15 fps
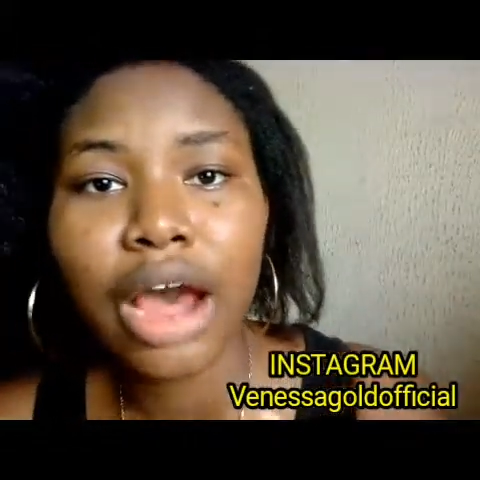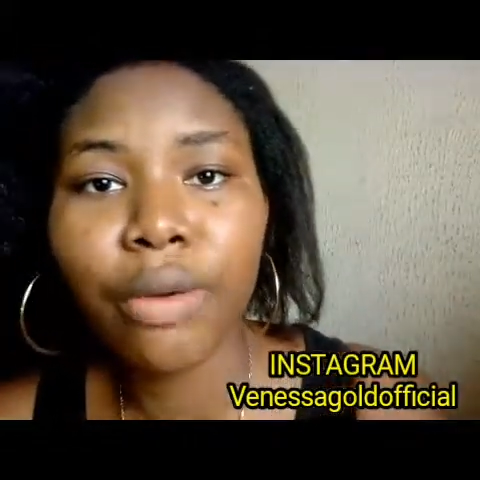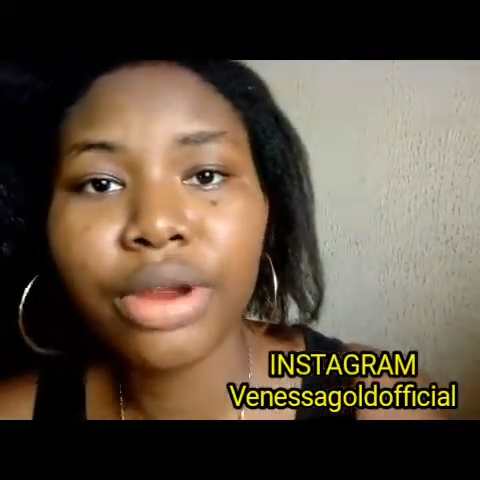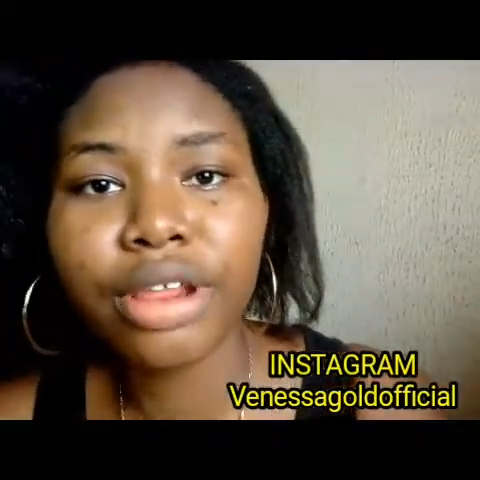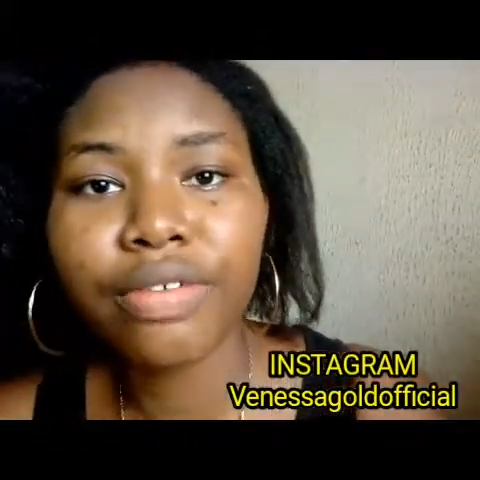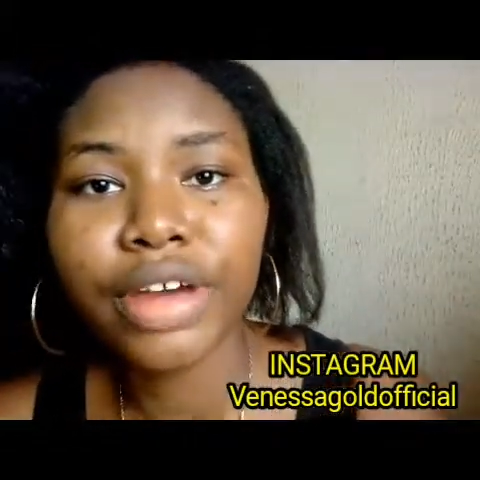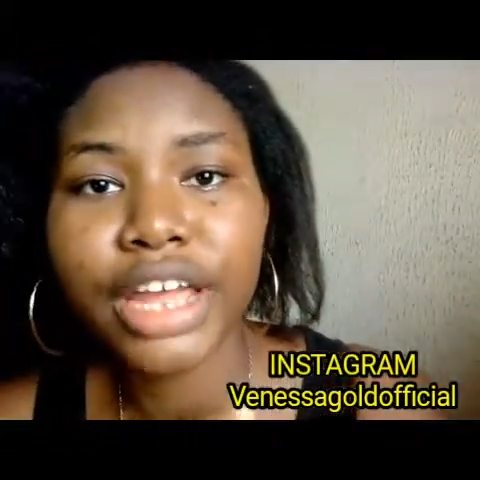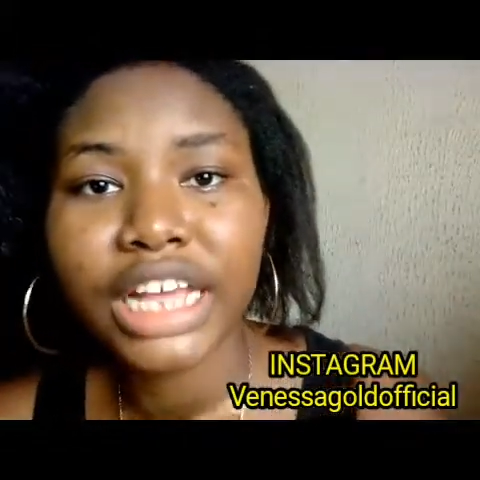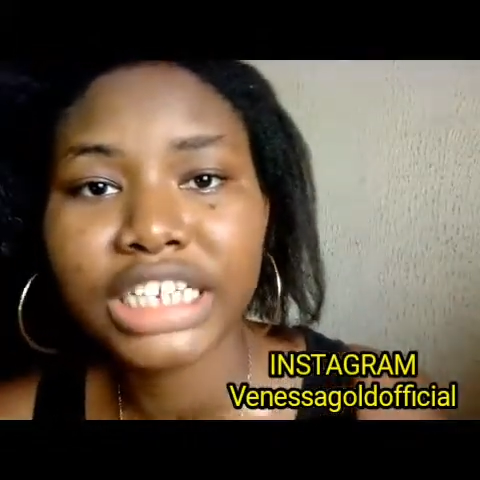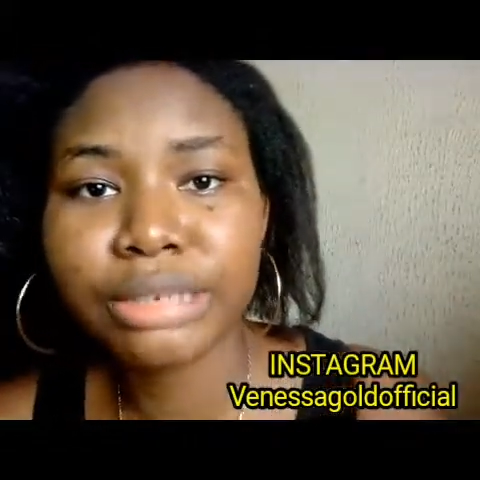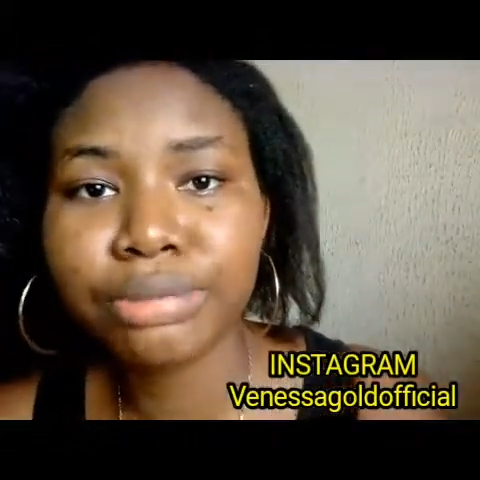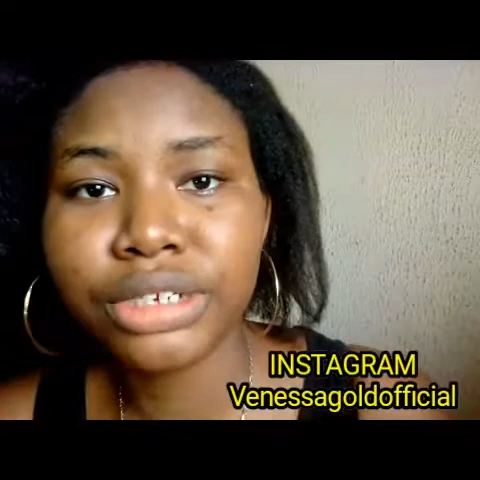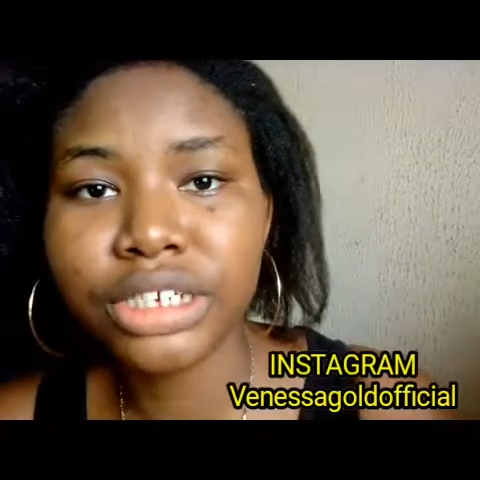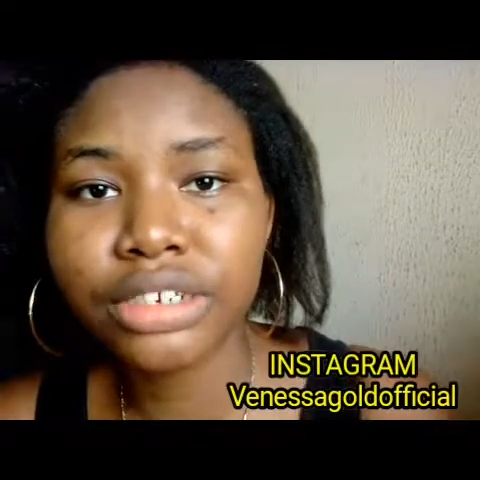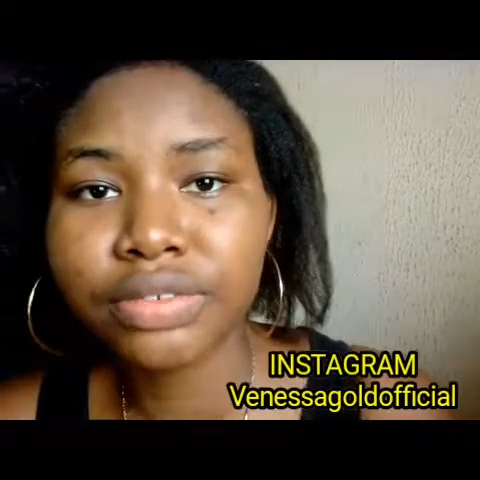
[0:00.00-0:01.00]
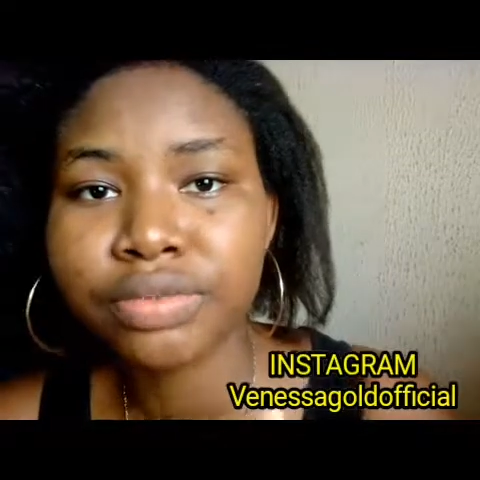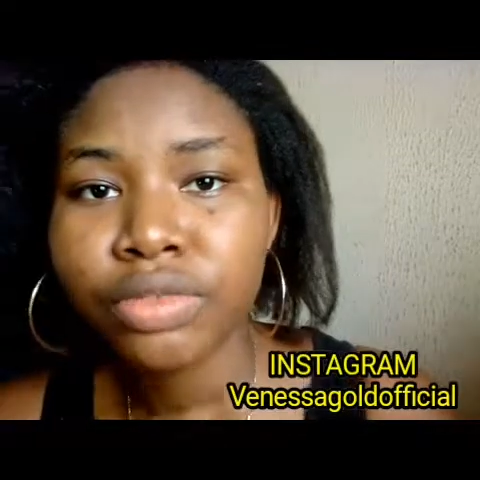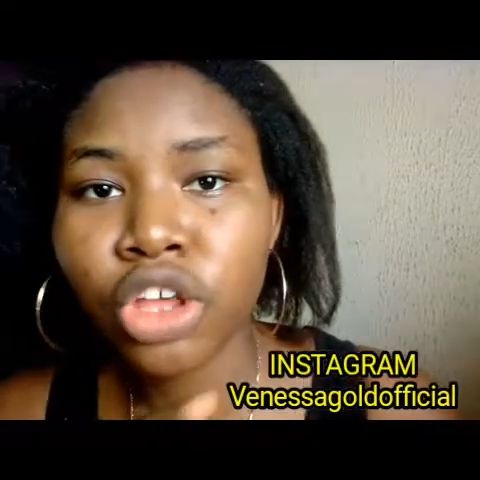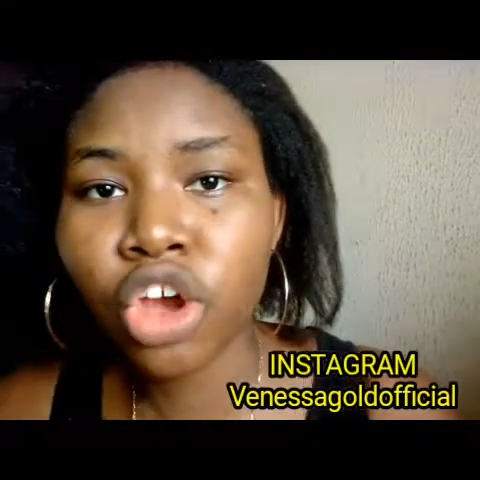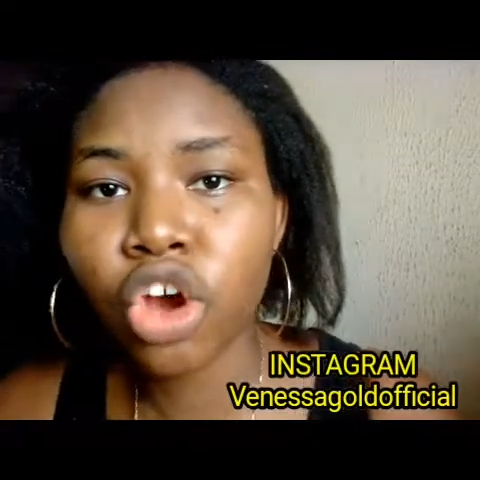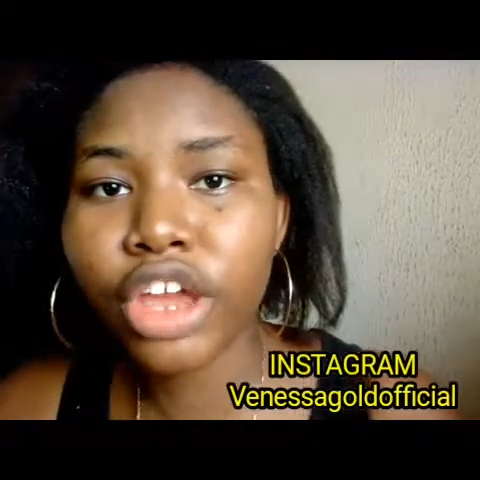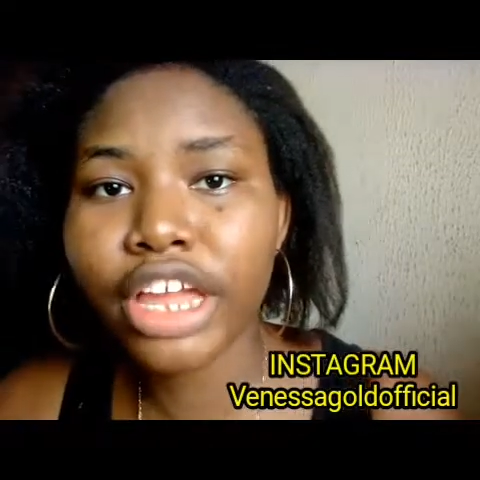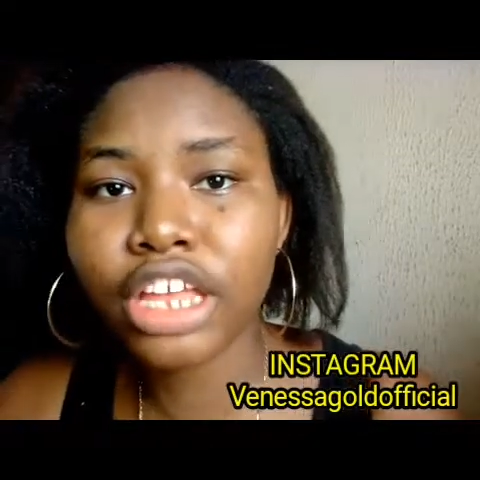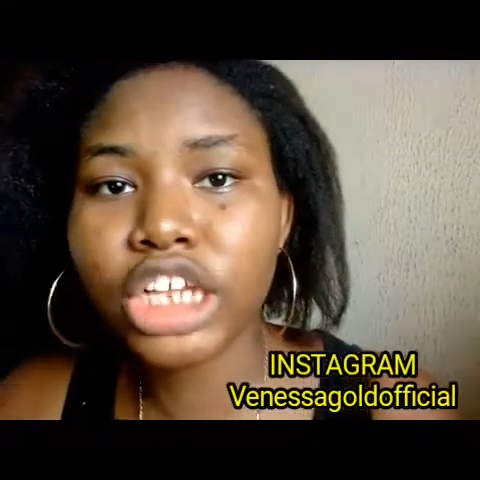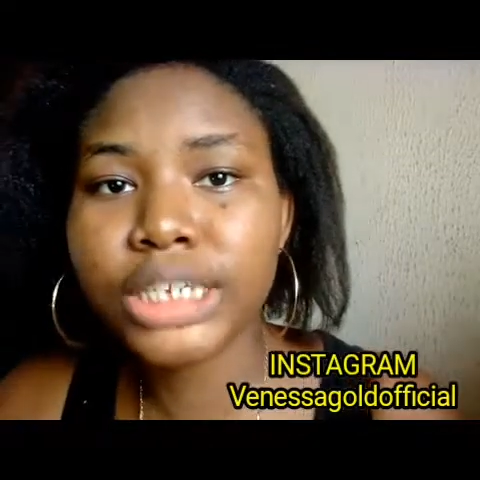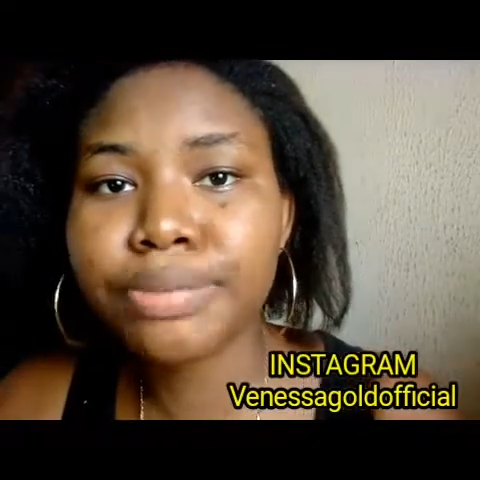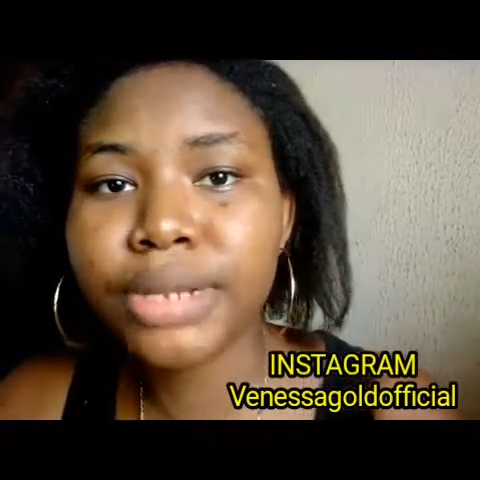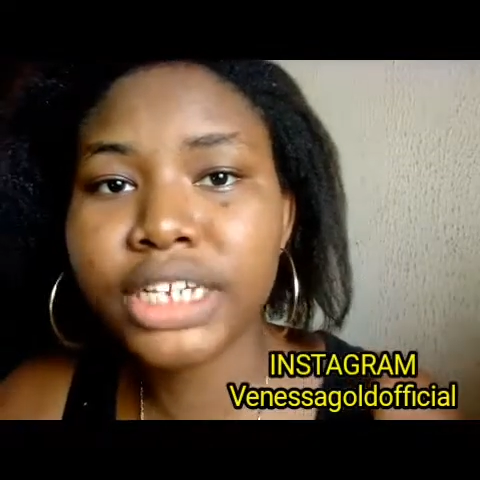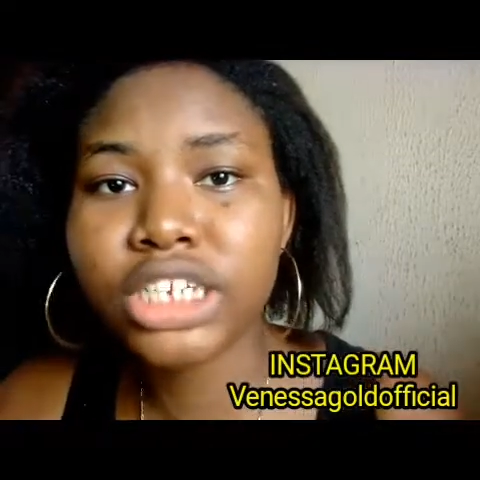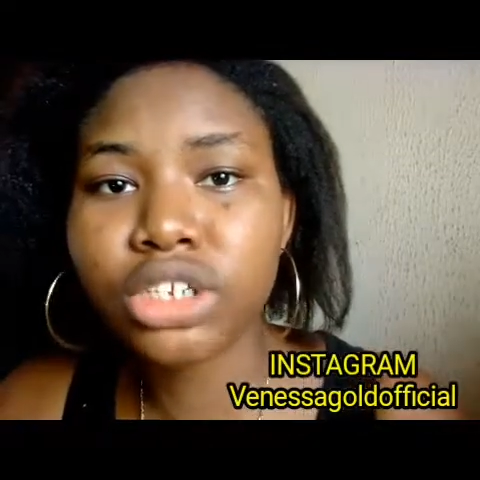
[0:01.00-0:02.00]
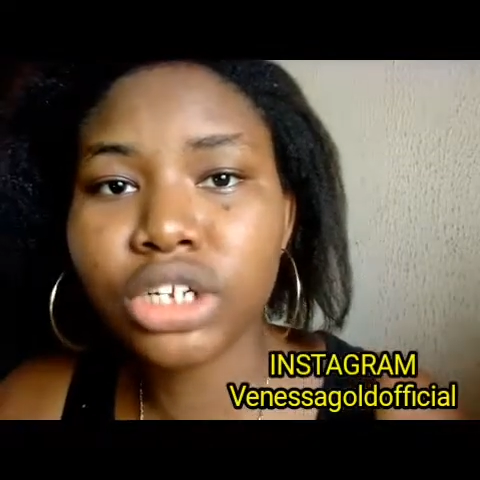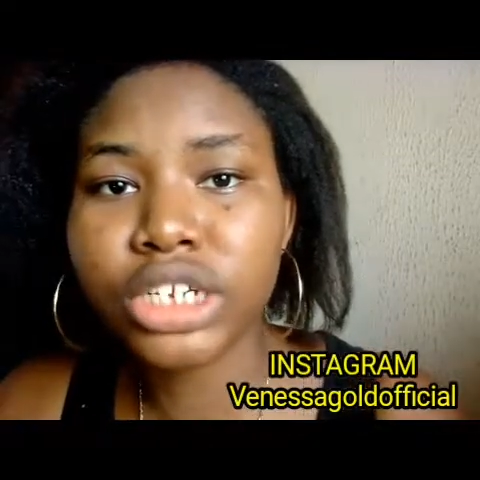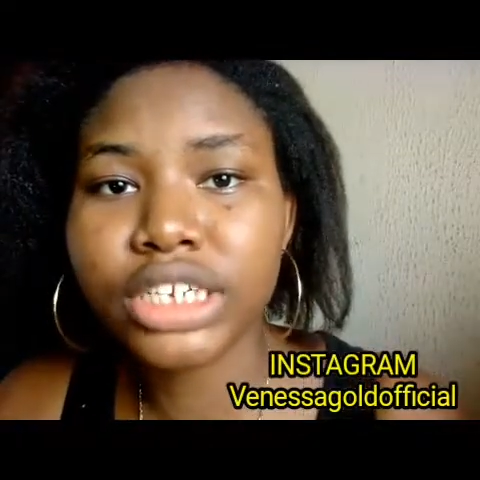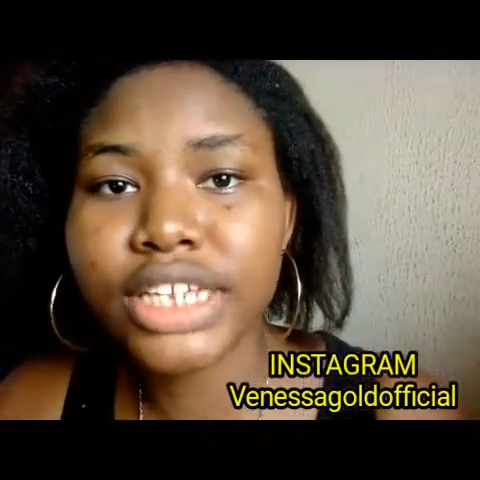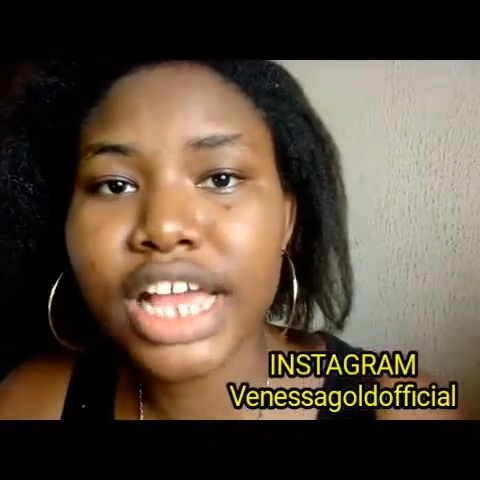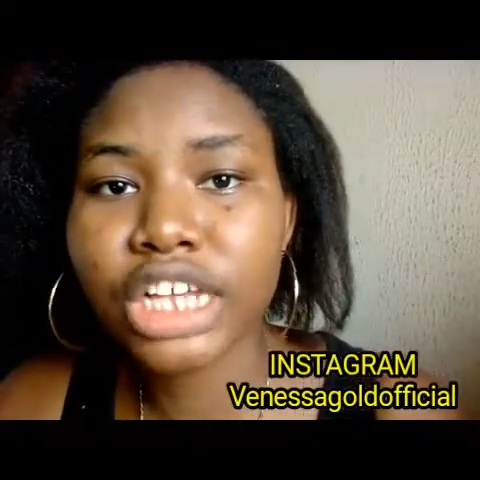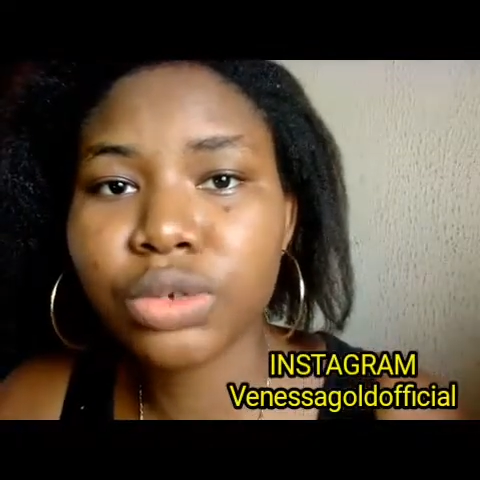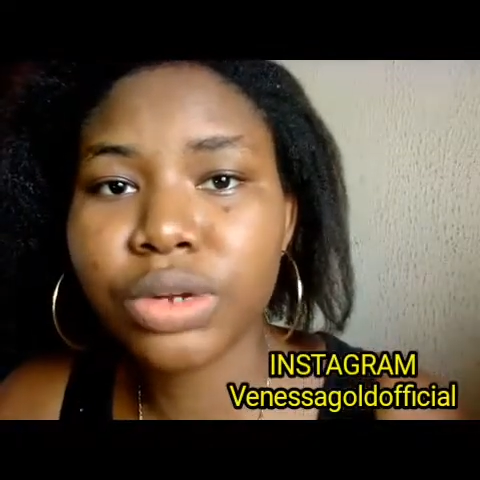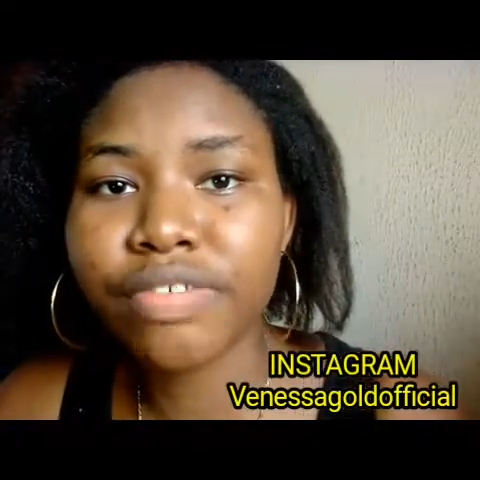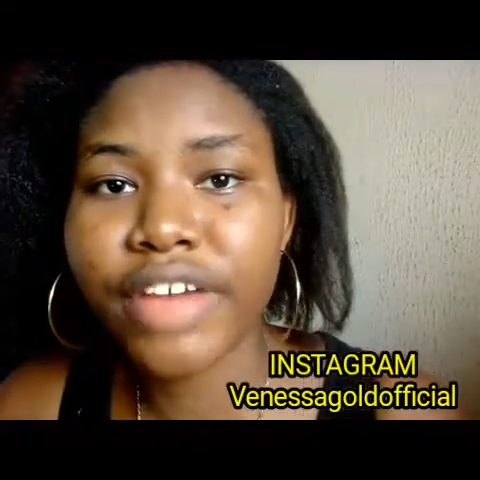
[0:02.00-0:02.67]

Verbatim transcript: and whenever you're speaking, or you can just place it on the desk.